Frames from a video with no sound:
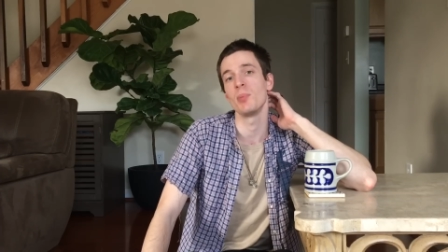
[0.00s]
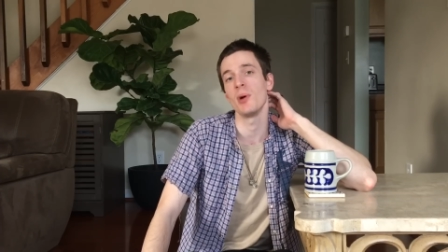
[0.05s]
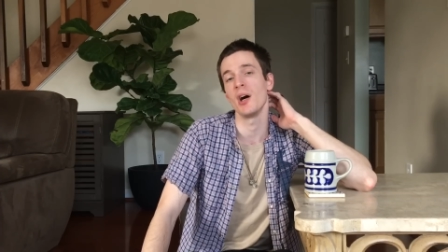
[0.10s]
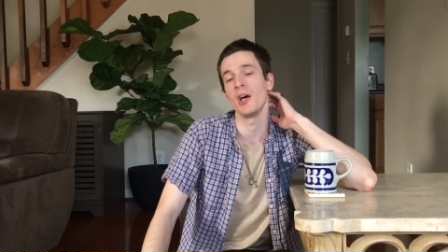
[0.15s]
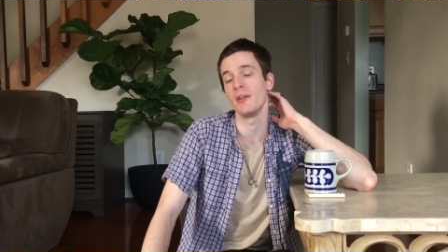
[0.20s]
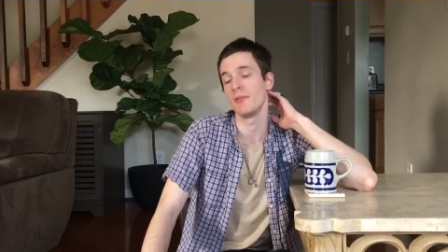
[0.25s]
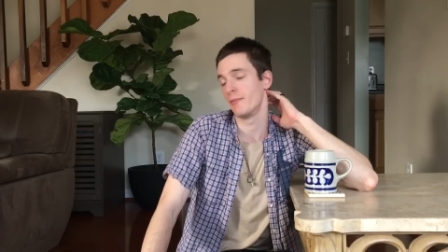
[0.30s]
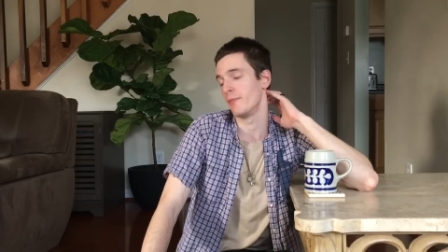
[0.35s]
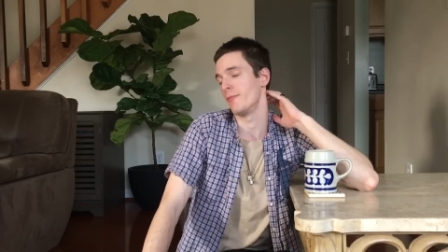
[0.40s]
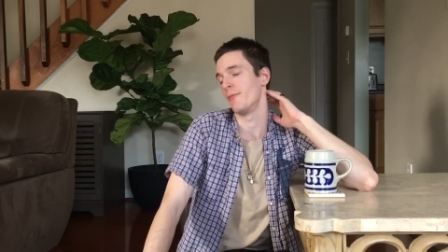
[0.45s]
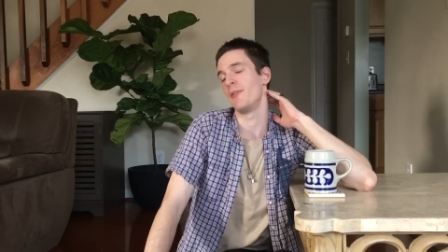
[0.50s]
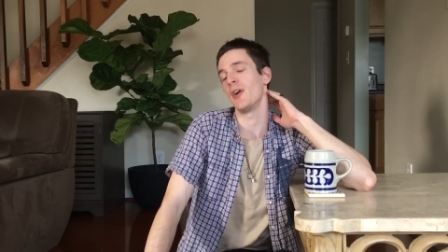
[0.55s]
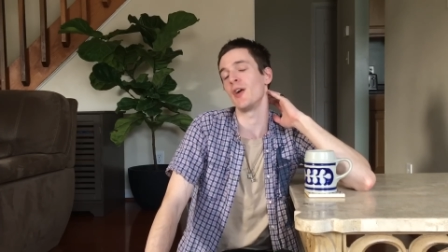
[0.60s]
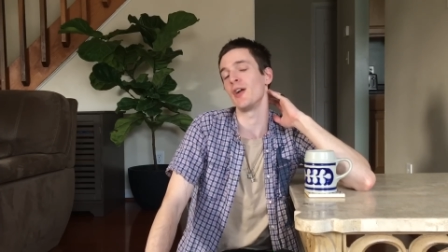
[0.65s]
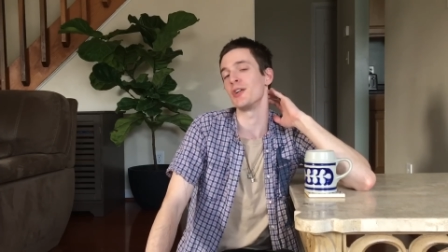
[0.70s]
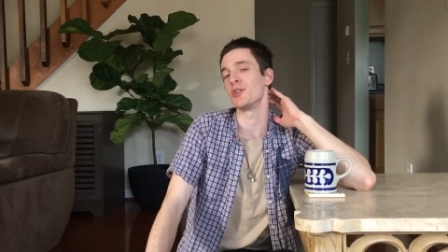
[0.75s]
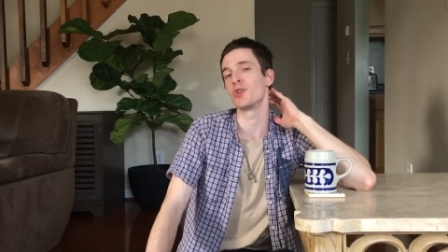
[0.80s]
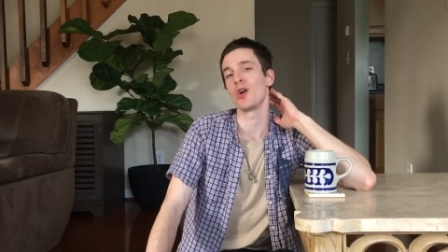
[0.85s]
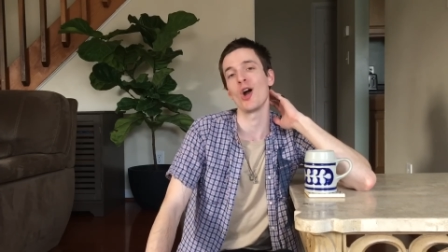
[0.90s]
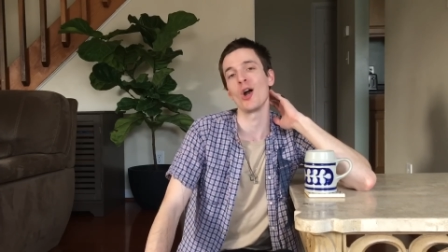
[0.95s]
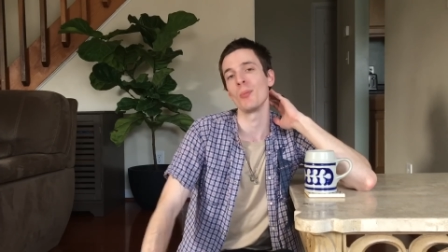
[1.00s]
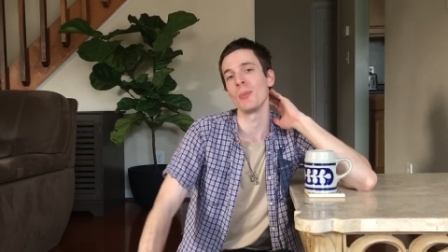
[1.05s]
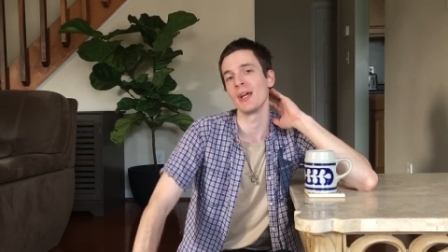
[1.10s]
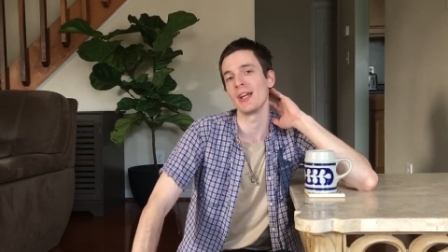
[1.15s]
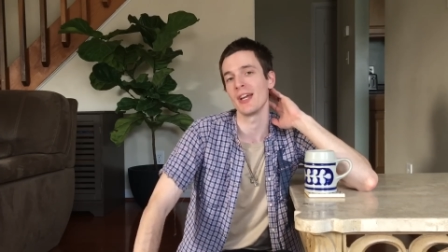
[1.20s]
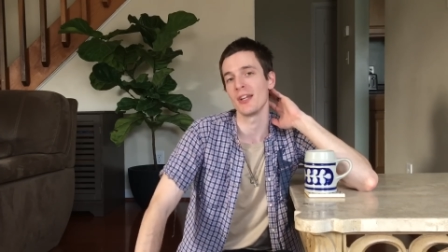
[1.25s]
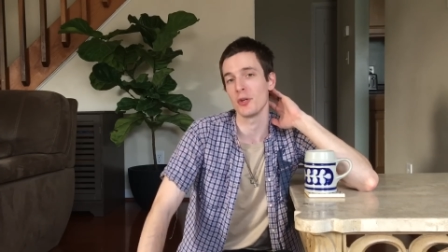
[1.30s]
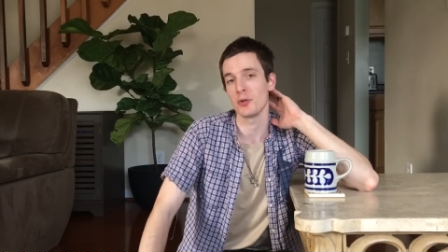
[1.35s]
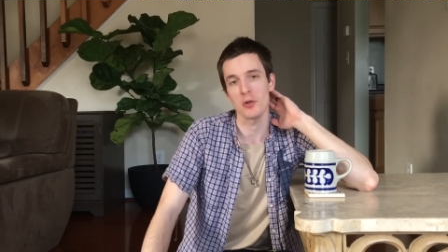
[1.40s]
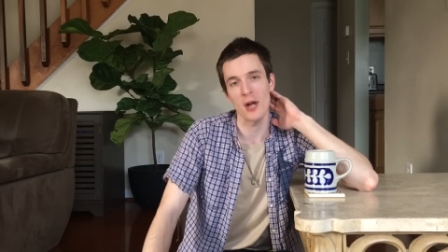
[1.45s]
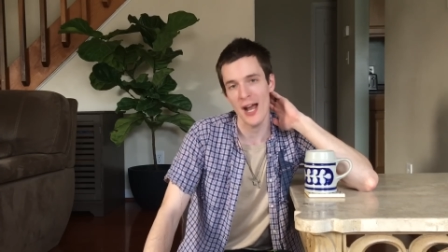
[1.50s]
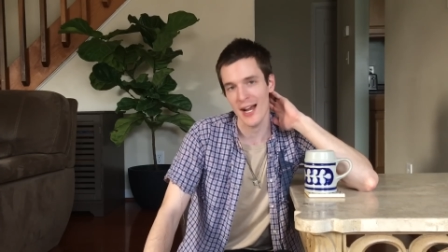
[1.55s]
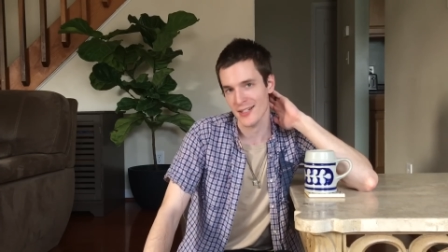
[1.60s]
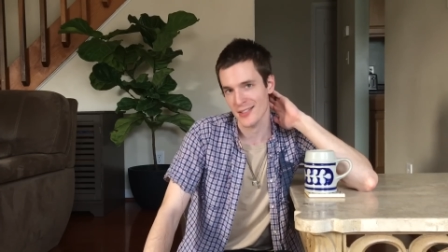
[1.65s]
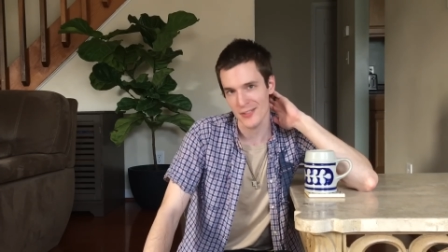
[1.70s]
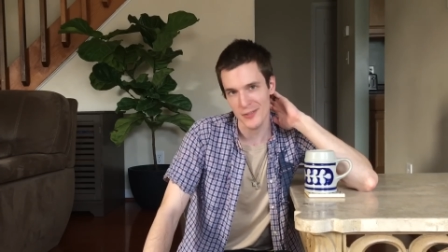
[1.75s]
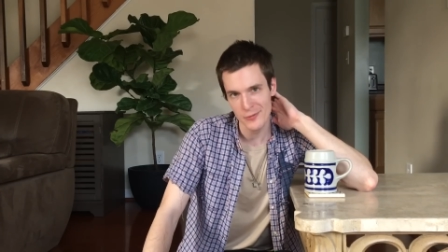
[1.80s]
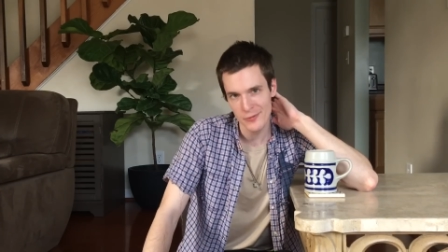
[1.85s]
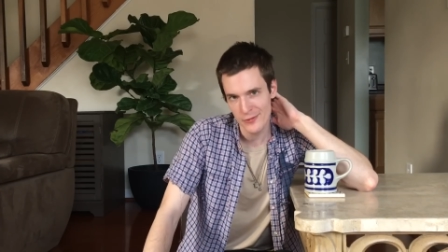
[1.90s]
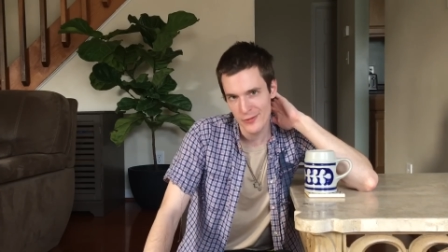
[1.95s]
but very charming and
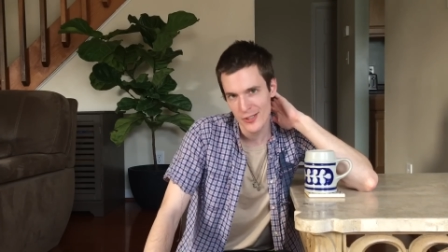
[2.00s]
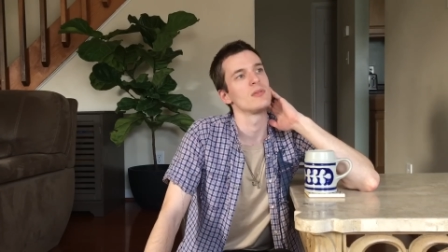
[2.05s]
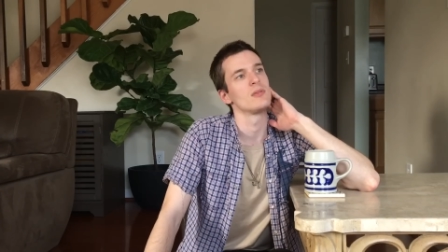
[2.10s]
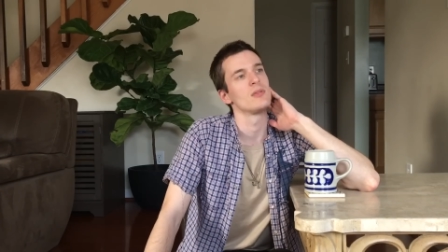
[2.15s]
attractive.